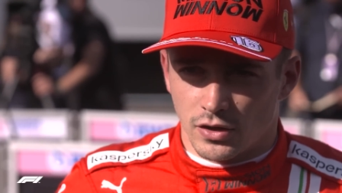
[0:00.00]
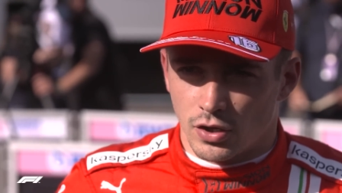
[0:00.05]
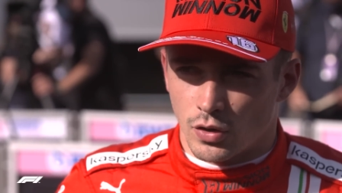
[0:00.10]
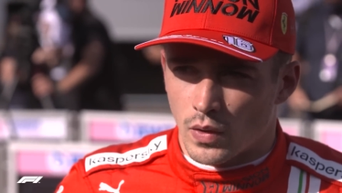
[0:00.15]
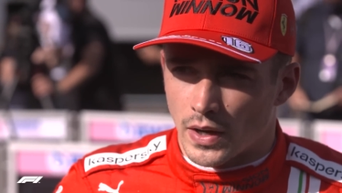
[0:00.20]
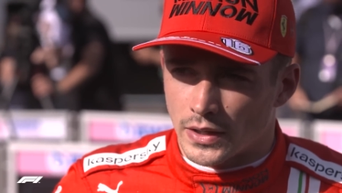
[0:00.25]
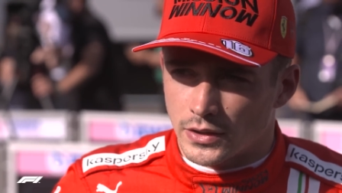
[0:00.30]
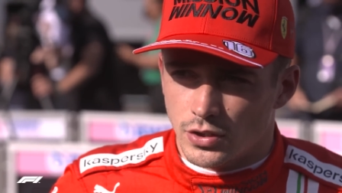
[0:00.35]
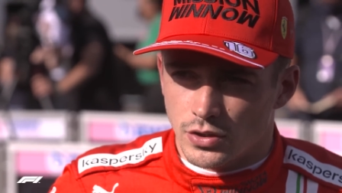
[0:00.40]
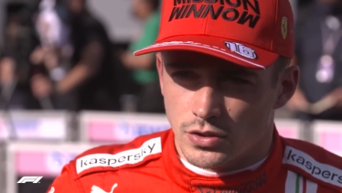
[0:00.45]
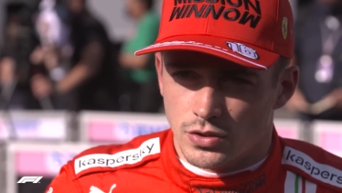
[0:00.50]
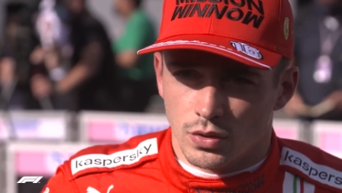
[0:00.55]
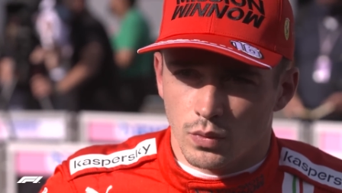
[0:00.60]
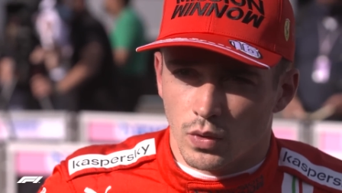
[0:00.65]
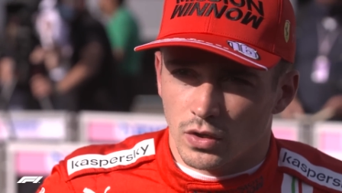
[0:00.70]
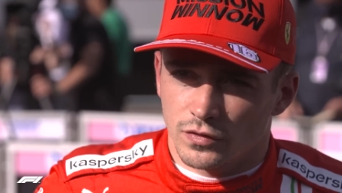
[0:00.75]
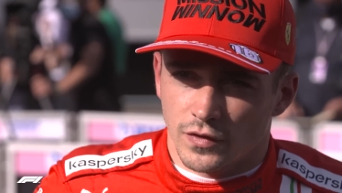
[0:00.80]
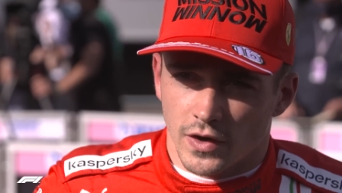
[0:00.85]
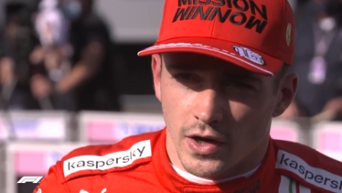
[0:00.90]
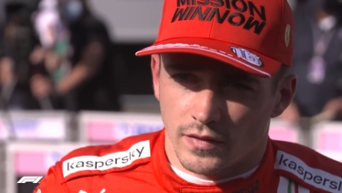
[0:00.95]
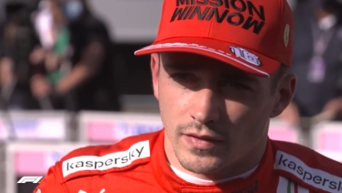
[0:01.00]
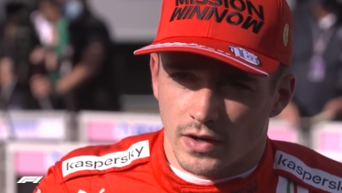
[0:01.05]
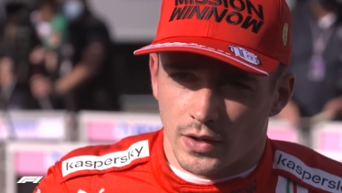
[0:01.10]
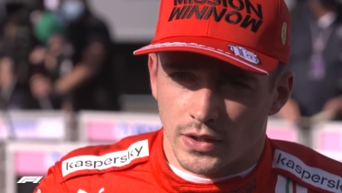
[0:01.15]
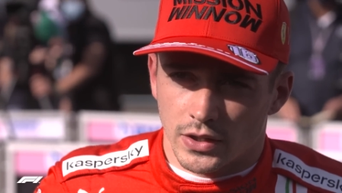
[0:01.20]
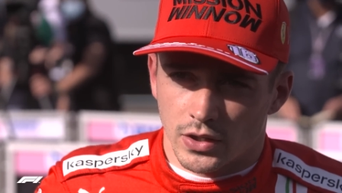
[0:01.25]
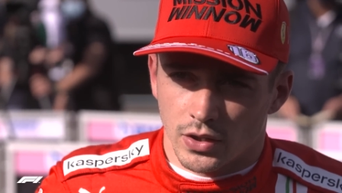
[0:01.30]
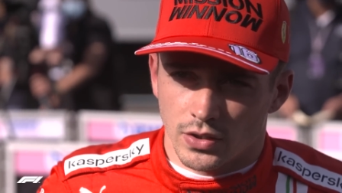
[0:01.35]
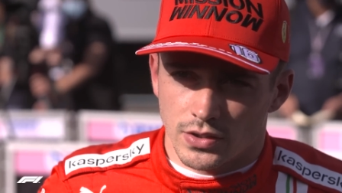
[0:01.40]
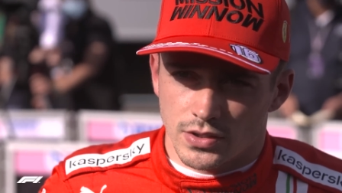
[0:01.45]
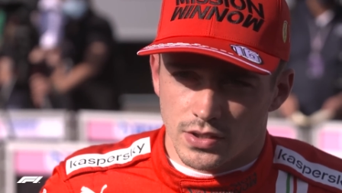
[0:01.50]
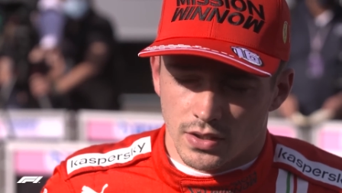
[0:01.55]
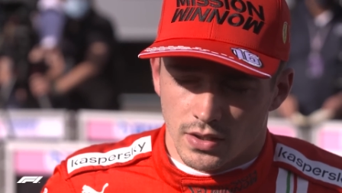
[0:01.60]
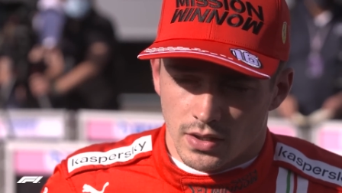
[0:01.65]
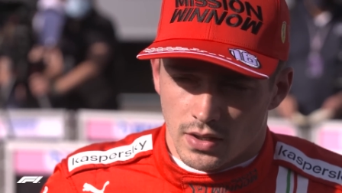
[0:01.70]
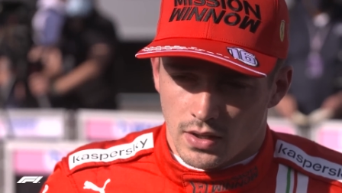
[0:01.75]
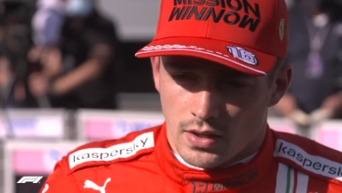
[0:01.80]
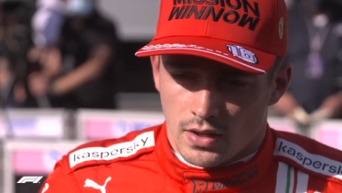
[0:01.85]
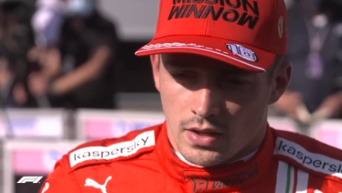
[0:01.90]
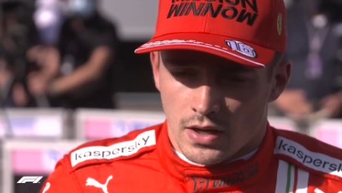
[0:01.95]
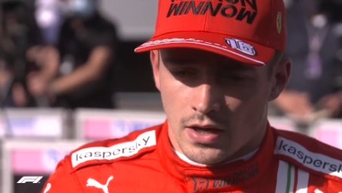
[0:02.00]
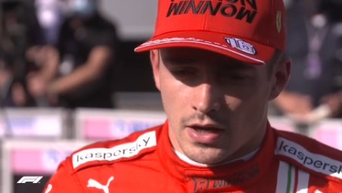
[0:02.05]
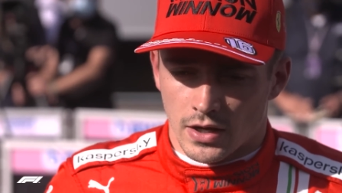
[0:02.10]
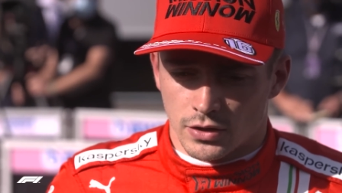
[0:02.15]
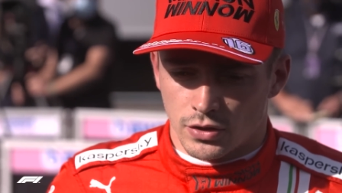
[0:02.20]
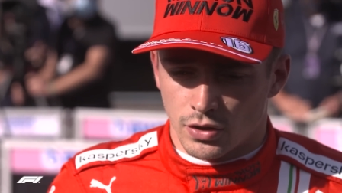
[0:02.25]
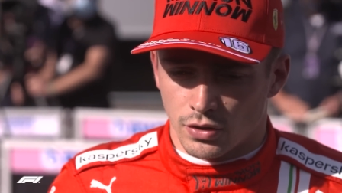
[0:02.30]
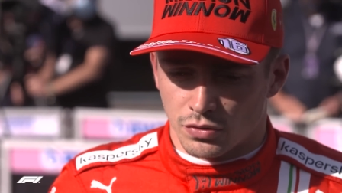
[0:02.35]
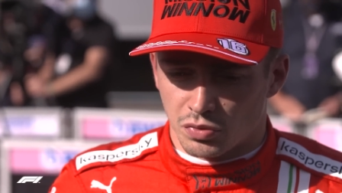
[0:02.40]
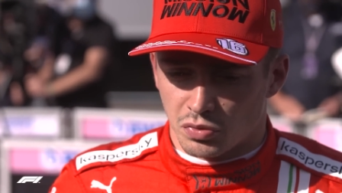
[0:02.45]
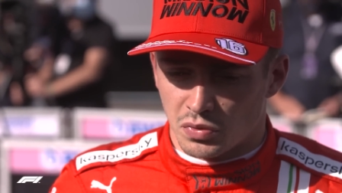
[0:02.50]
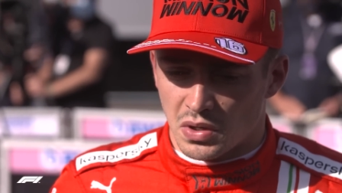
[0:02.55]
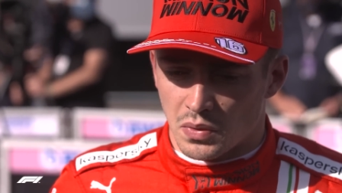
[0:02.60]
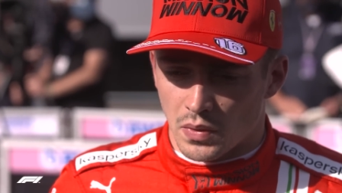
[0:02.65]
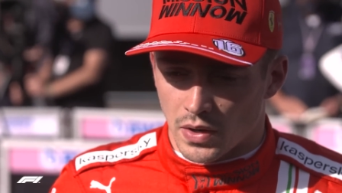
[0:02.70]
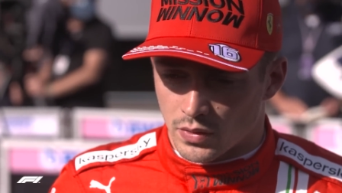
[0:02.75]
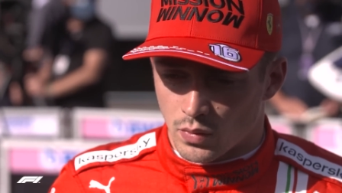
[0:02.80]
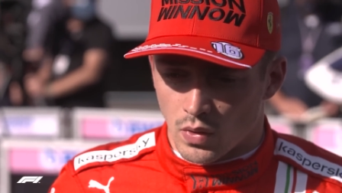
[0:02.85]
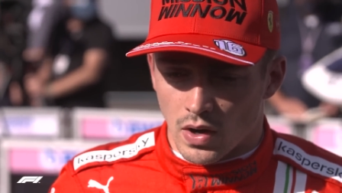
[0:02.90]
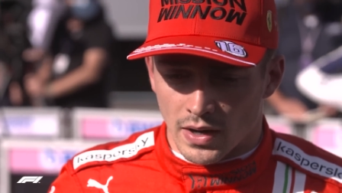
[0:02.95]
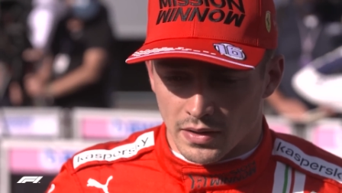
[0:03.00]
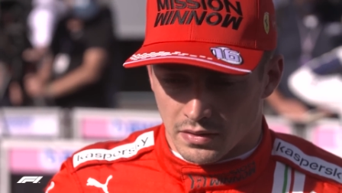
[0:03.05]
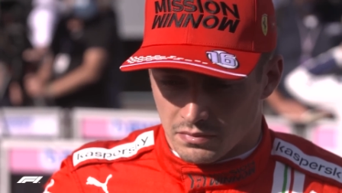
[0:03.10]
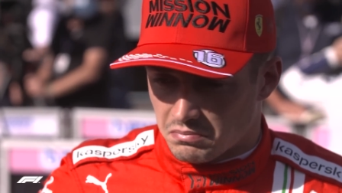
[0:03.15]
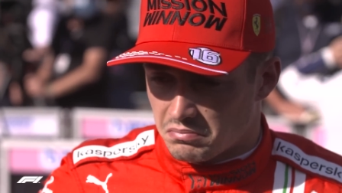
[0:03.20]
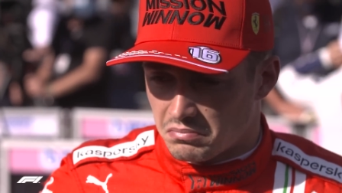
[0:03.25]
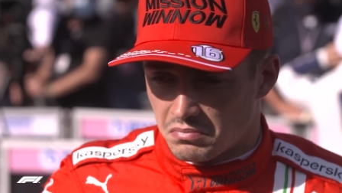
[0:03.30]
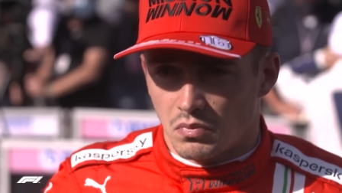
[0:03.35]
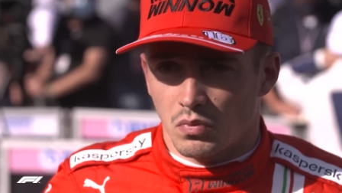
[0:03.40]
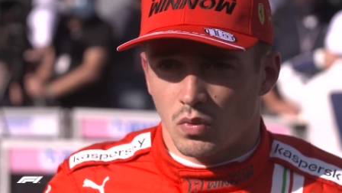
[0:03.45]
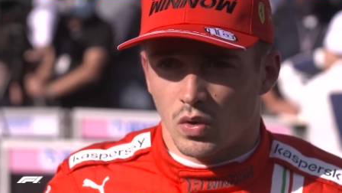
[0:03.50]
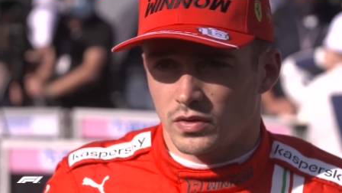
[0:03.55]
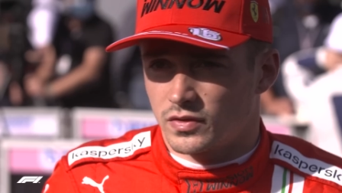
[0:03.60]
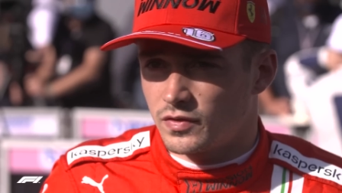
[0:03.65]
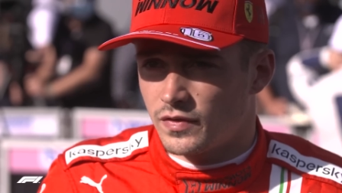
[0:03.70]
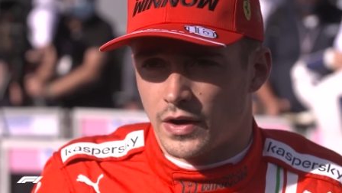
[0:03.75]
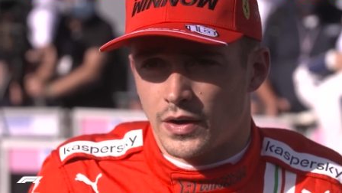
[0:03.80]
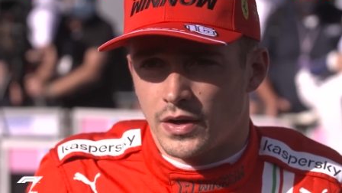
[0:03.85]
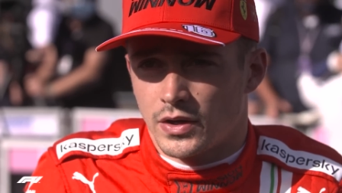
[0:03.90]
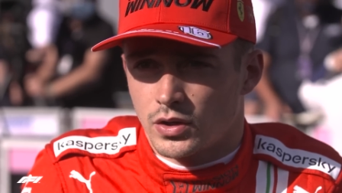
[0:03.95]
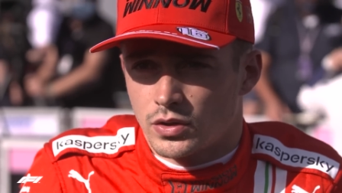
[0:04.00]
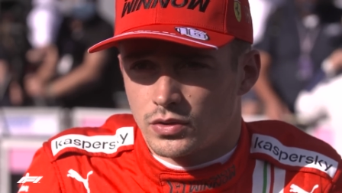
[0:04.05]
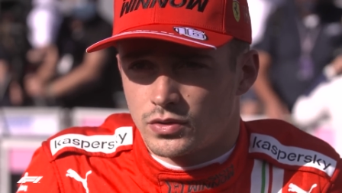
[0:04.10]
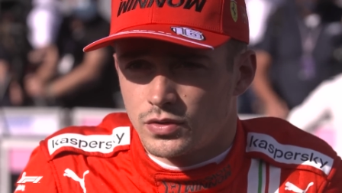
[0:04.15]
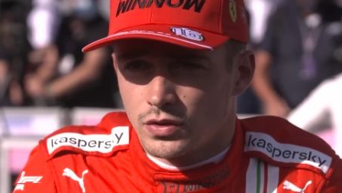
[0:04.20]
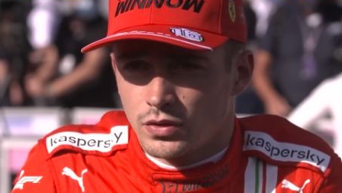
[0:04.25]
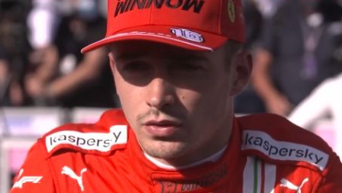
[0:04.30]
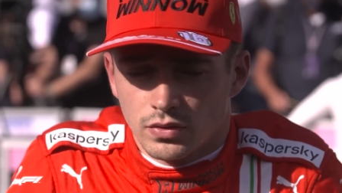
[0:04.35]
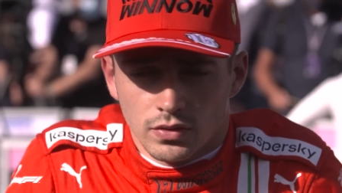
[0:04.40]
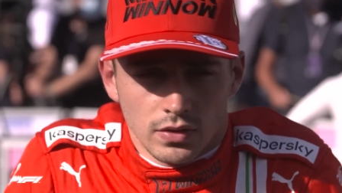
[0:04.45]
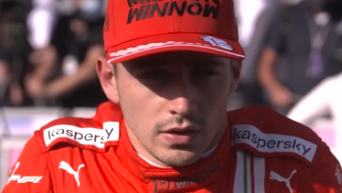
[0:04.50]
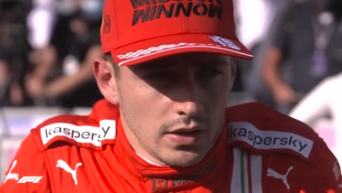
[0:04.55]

Q one, Q two was very, very good. Uh, Q three run one was very good too,